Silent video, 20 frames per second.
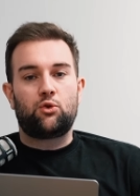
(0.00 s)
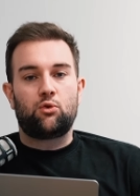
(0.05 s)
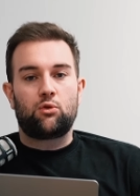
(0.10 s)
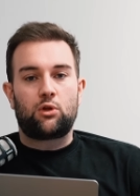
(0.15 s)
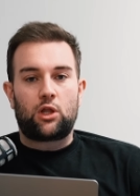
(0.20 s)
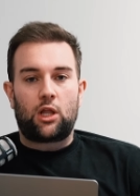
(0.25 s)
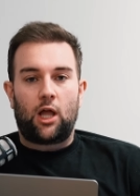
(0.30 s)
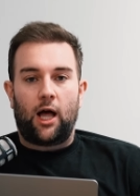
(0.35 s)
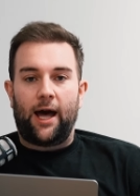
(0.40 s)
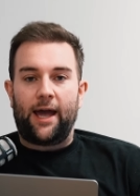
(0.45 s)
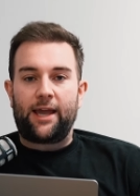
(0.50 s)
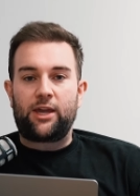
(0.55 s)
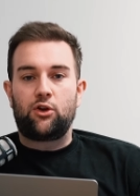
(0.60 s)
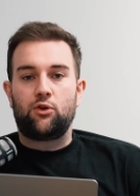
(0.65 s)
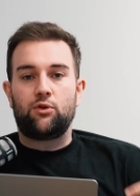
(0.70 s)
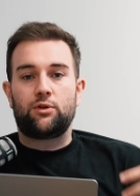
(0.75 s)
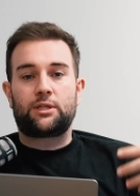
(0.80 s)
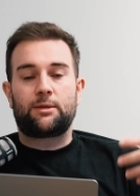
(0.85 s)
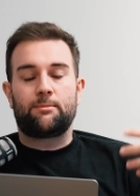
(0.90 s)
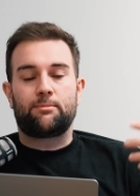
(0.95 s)
you
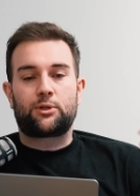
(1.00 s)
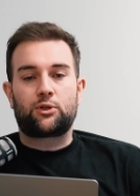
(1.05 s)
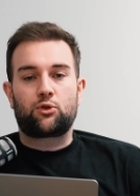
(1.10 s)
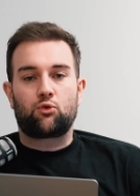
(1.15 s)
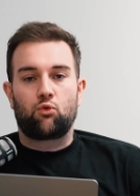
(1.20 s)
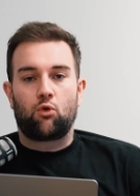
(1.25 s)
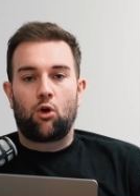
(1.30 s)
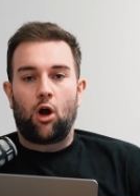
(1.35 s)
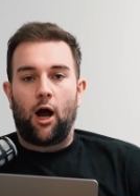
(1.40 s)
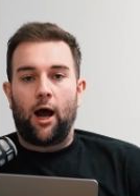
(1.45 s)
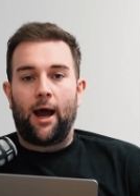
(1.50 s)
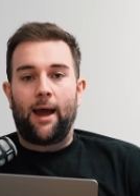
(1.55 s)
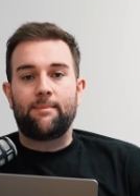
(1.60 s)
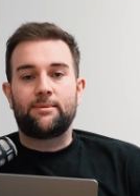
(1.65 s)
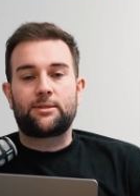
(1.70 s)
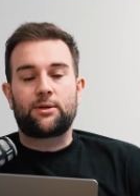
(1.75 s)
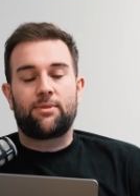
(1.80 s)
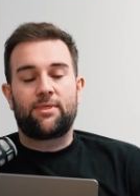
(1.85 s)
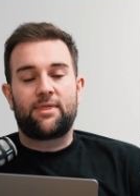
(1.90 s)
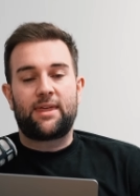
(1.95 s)
like, you subscribe.
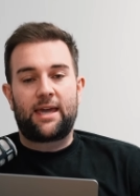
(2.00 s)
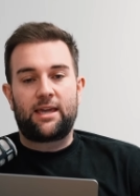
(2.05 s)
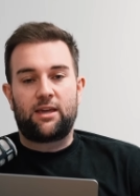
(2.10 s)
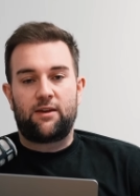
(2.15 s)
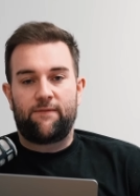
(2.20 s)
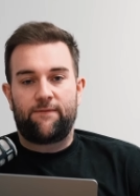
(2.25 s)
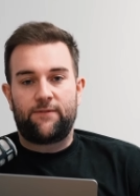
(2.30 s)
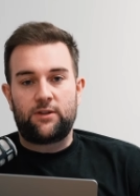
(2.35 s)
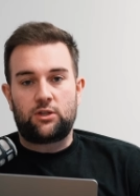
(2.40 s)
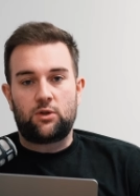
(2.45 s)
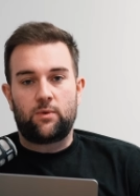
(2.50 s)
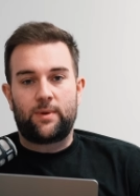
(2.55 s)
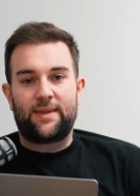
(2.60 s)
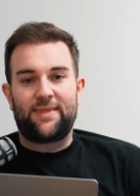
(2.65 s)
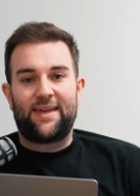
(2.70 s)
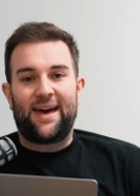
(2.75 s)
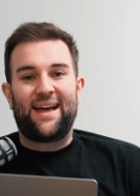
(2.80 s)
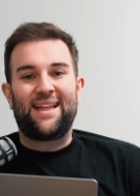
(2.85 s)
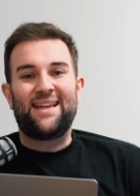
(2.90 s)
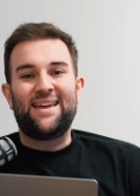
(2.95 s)
So thank you for
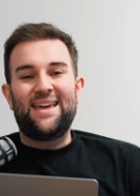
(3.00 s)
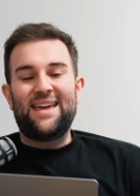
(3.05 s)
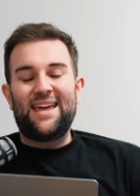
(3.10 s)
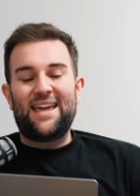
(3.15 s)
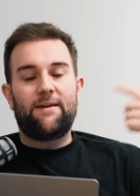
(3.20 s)
doing that.